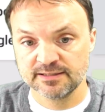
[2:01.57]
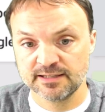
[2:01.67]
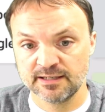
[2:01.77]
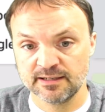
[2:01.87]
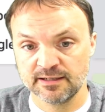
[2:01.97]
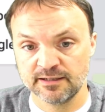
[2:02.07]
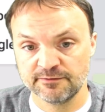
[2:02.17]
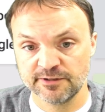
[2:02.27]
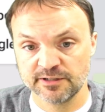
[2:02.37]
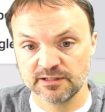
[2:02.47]
here in a
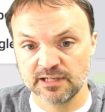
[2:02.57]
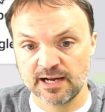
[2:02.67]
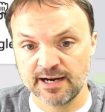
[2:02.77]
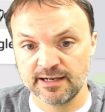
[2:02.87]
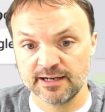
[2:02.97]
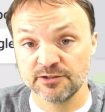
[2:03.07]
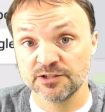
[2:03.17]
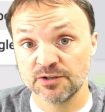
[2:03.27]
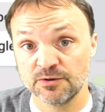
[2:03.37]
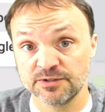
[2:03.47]
vertical line and
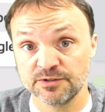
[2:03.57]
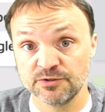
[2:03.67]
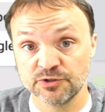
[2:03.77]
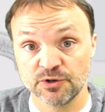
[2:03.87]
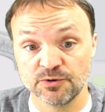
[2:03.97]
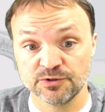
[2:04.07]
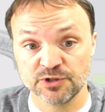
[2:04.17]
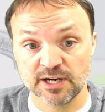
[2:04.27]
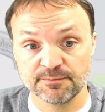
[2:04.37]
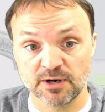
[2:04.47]
just go to show
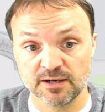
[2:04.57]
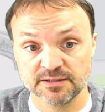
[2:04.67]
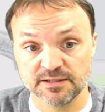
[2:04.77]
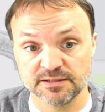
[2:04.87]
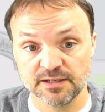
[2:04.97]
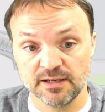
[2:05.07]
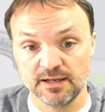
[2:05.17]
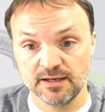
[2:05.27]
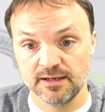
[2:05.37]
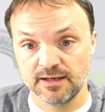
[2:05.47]
checkboxes
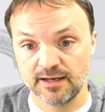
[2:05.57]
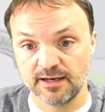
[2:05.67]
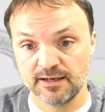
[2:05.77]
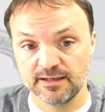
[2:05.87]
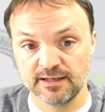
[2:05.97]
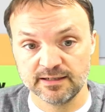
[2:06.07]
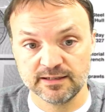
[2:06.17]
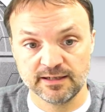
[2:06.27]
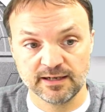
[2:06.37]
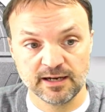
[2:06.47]
and hit
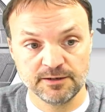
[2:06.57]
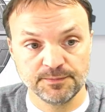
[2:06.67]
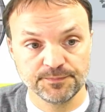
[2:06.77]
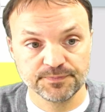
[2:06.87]
done again.